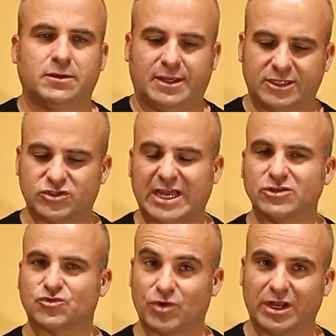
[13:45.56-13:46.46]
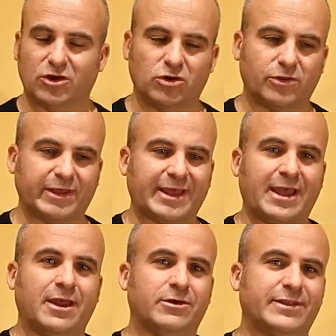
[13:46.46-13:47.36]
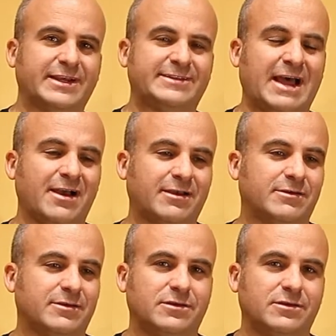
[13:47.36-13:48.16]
It sounds really good on the KTAK.